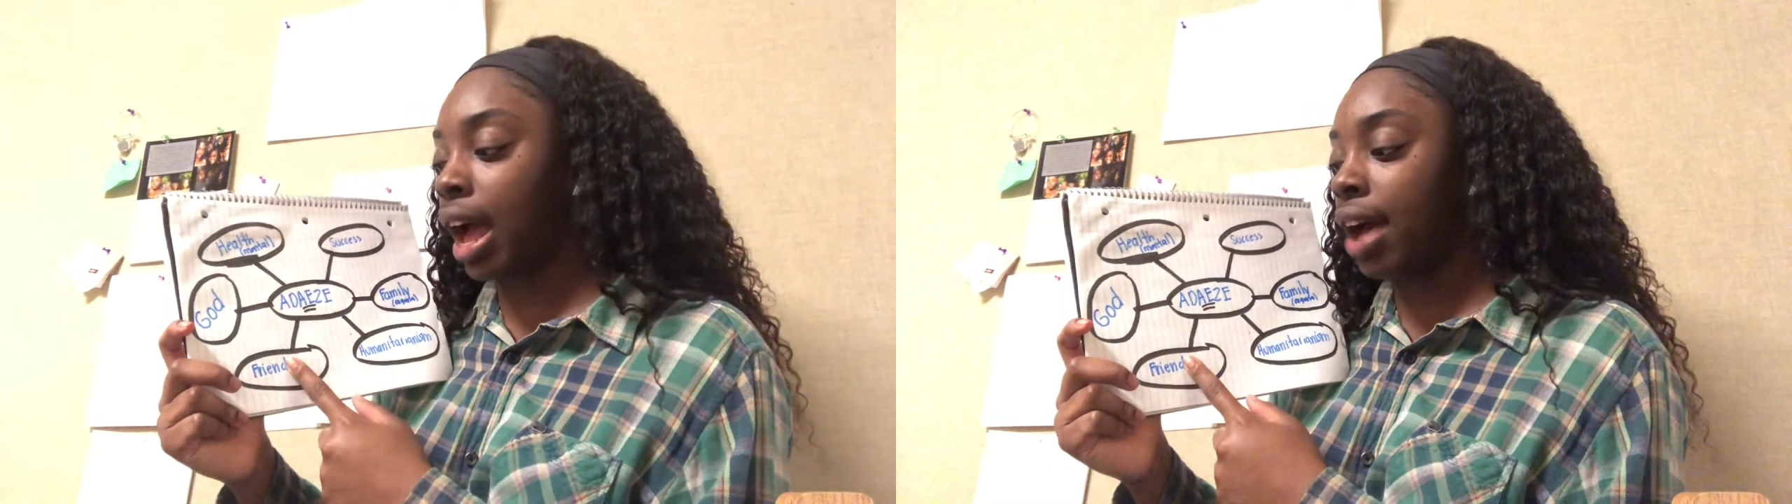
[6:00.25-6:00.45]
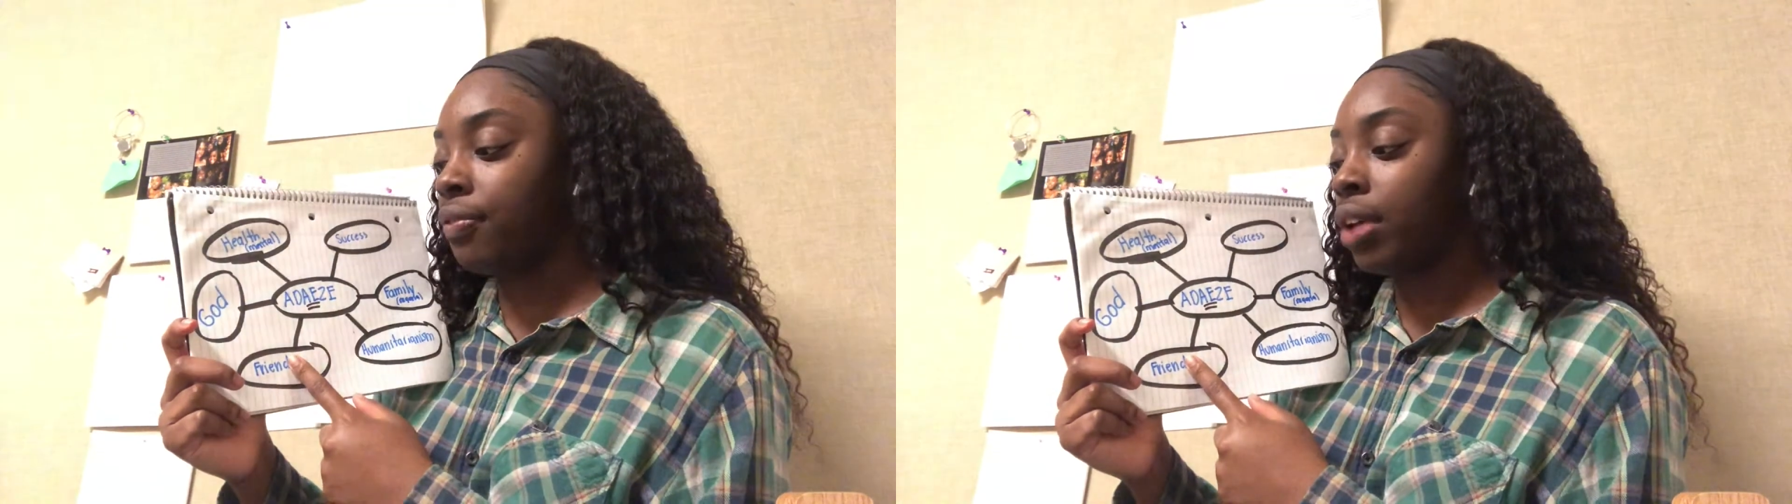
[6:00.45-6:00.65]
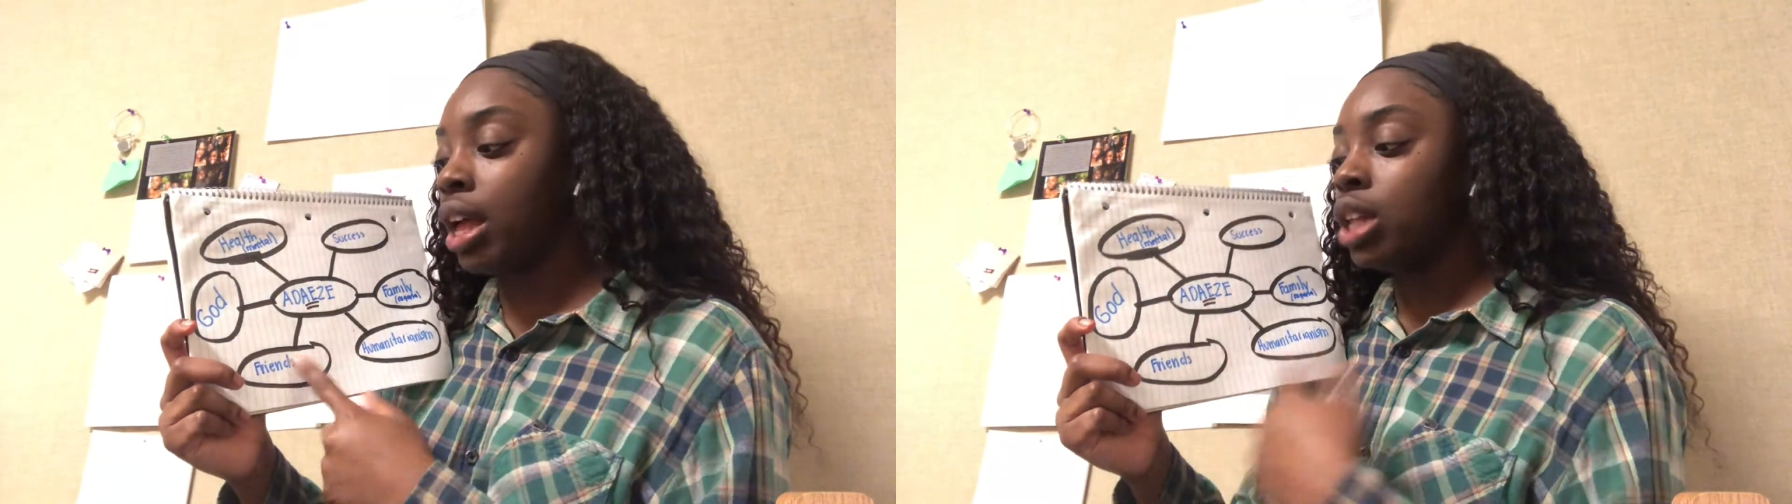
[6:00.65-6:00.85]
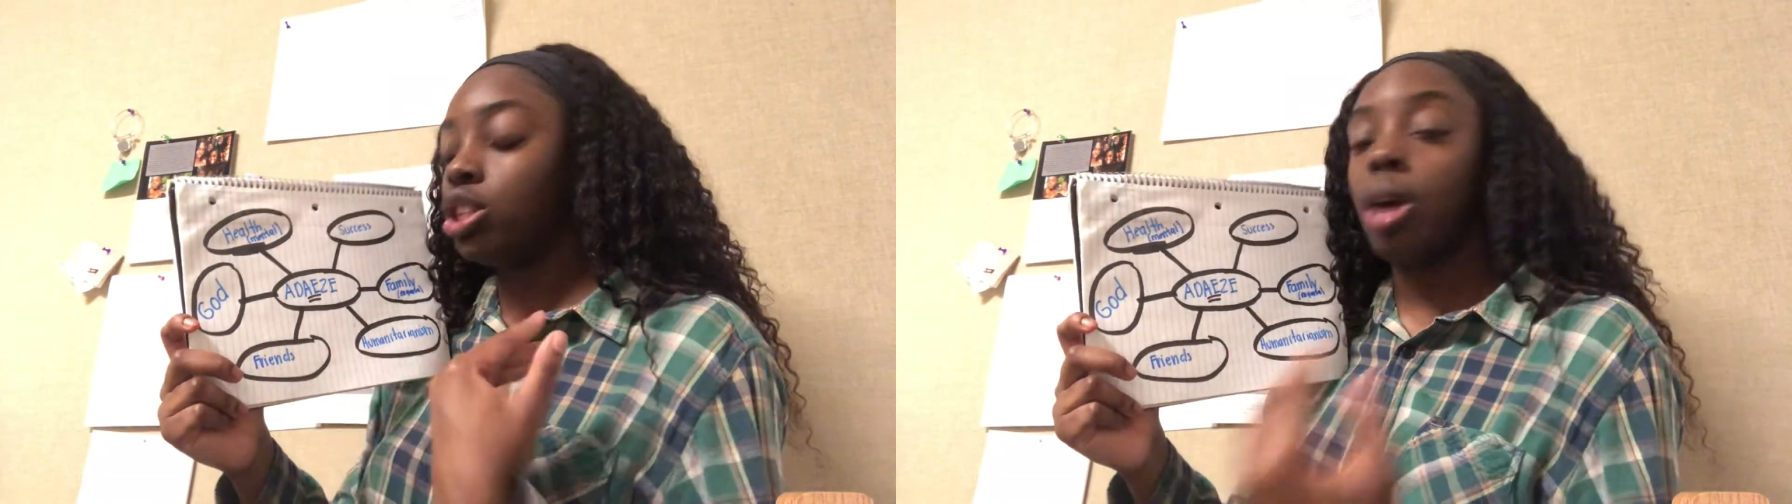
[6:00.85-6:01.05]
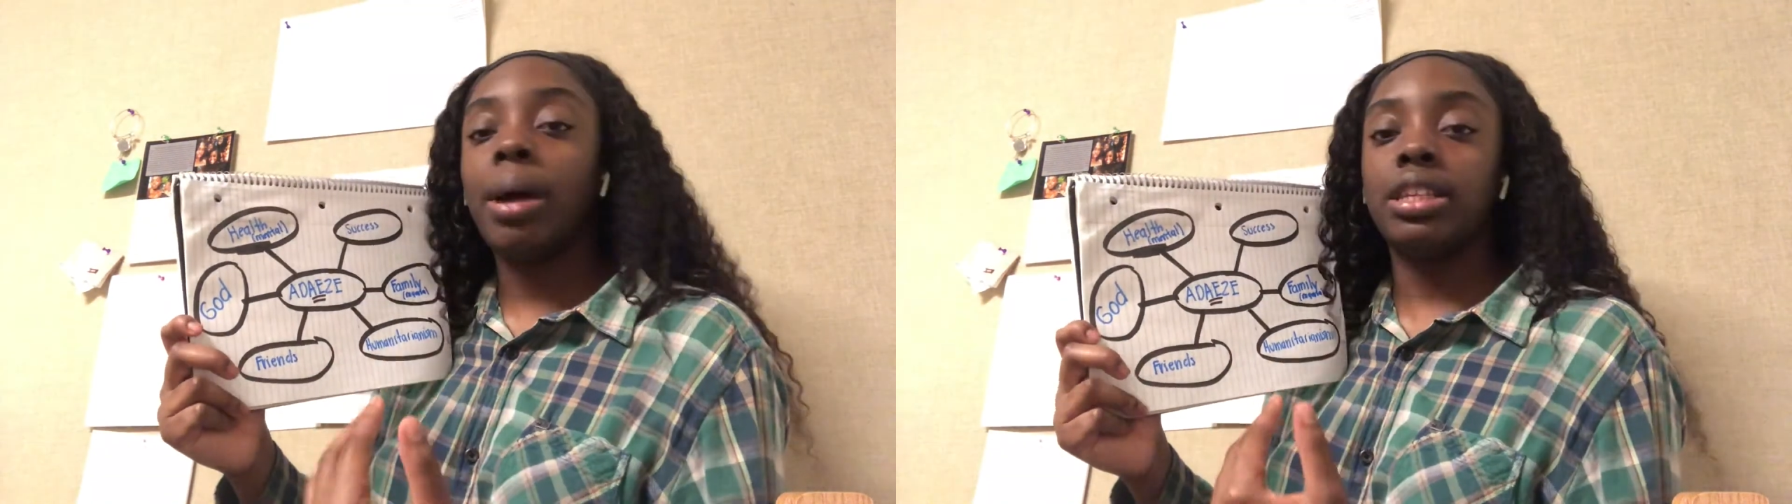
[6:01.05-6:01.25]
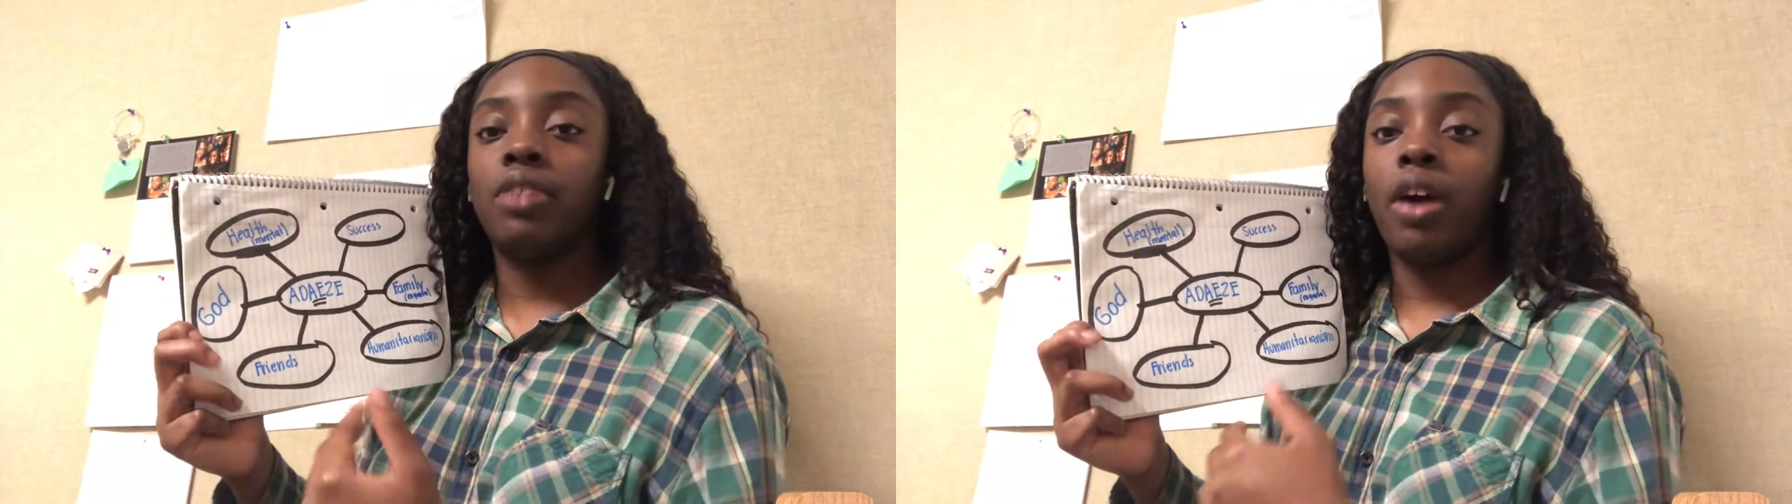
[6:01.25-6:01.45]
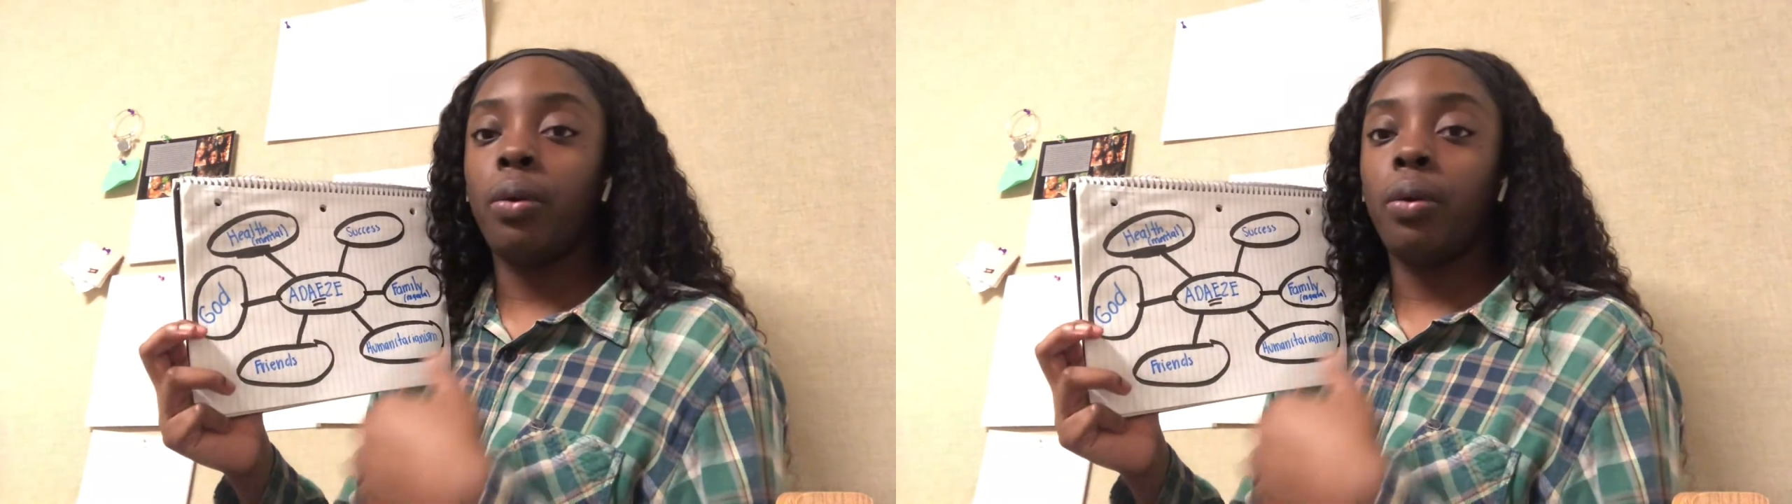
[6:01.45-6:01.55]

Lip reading: I've told myself I want